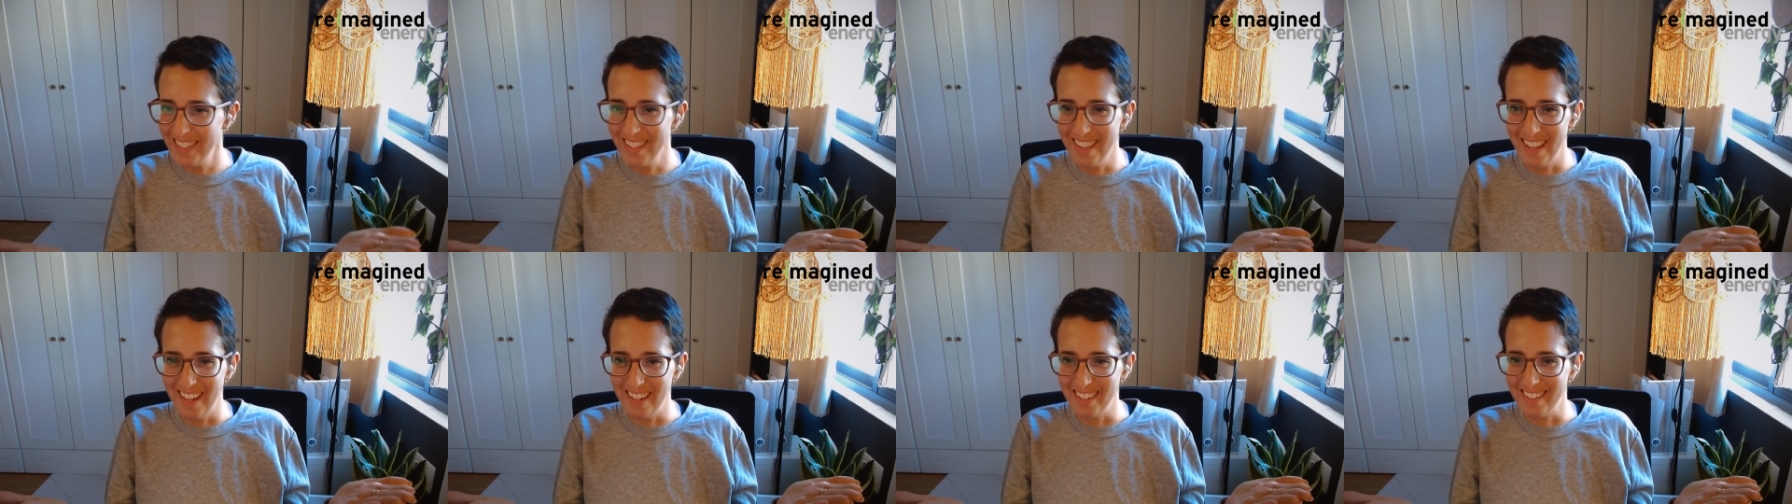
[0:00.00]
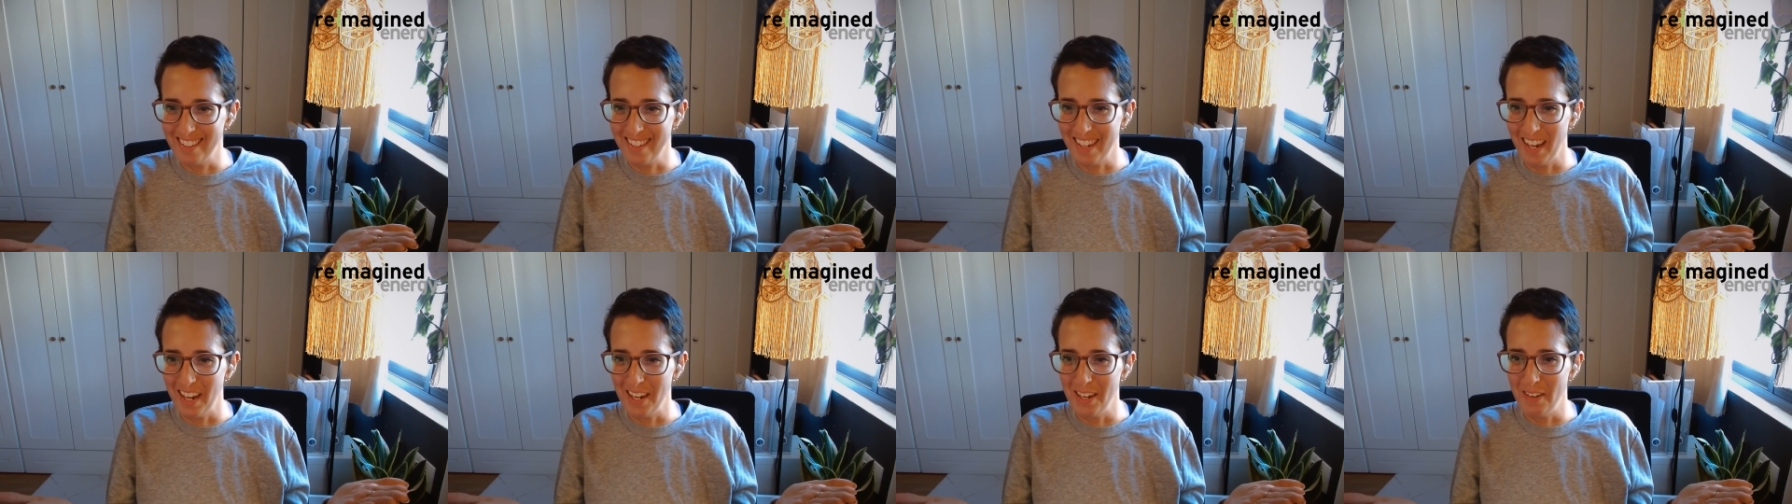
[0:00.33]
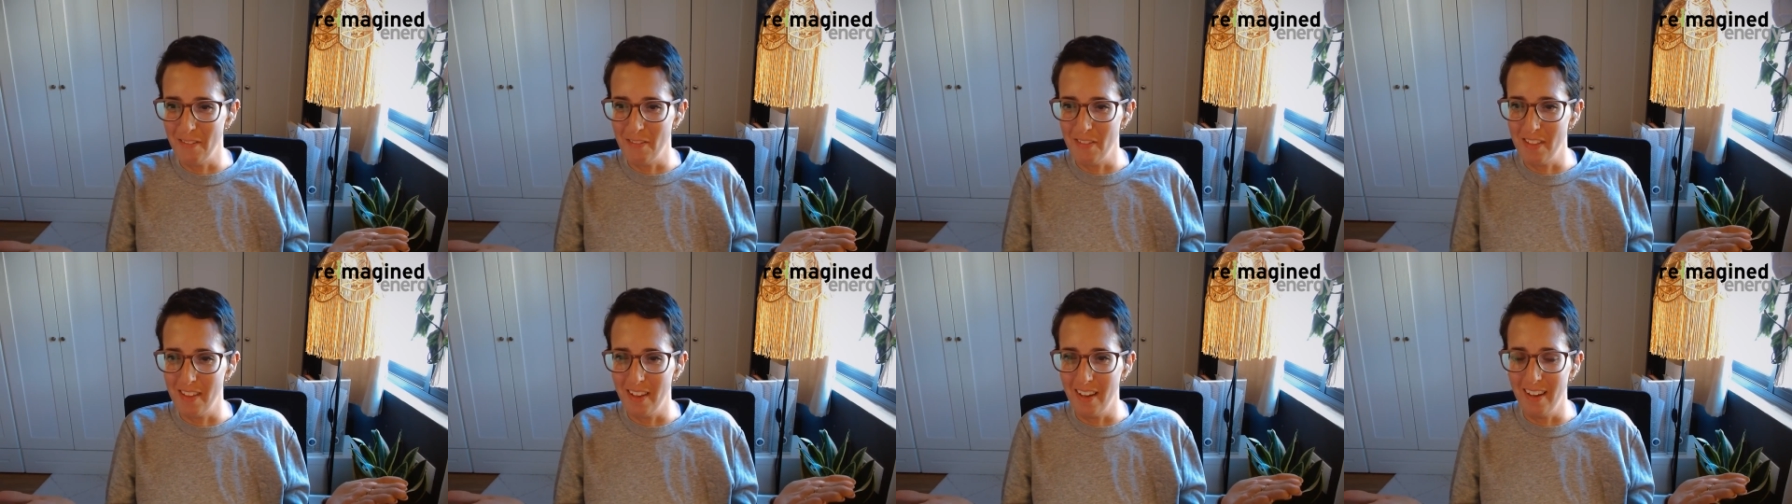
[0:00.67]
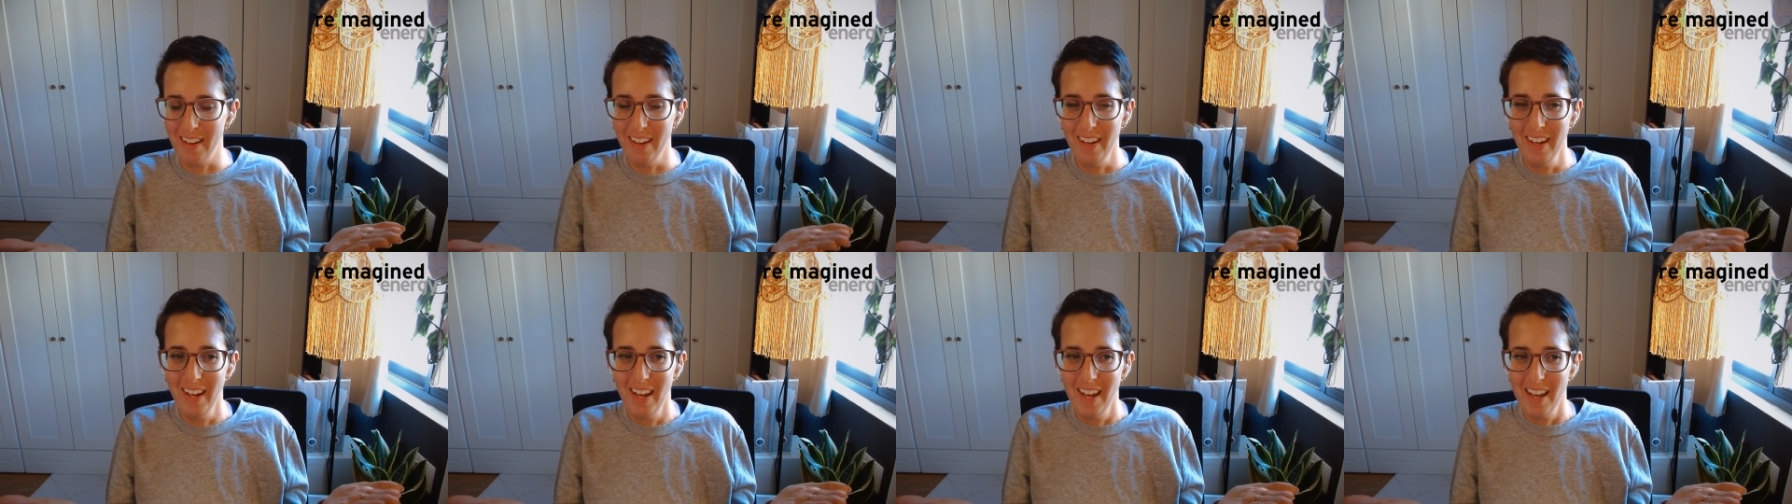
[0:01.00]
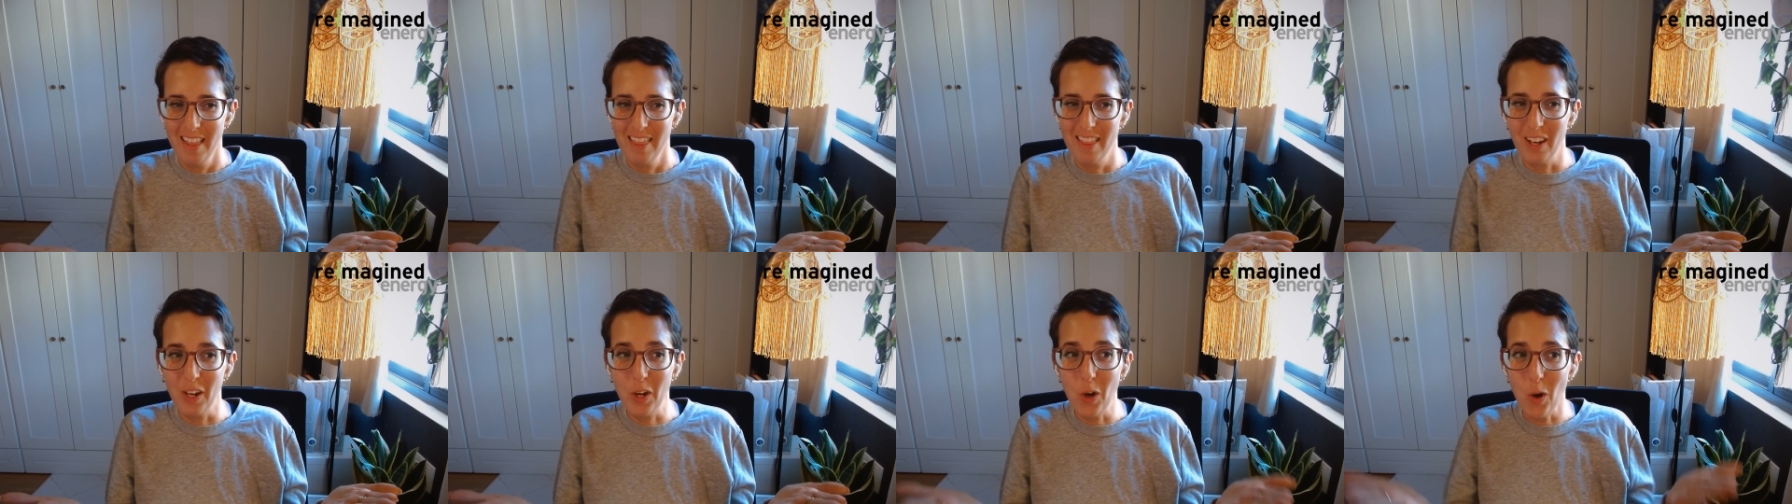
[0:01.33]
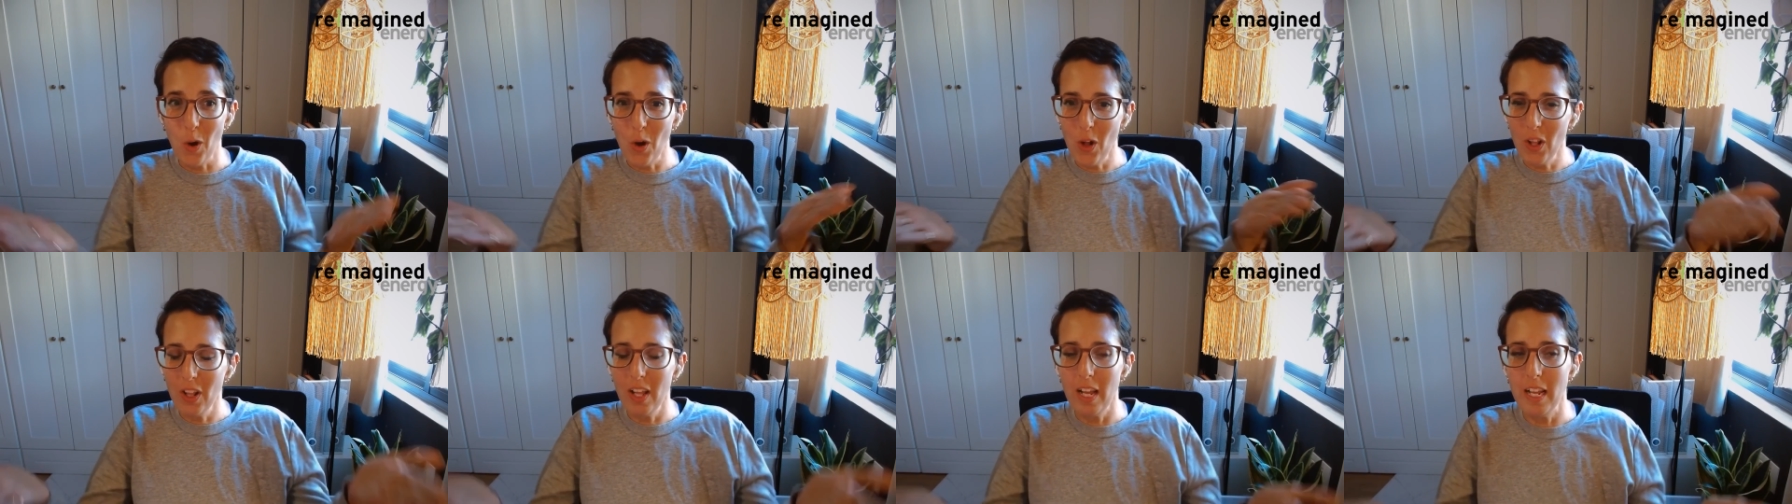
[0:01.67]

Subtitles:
That's kind of the goal.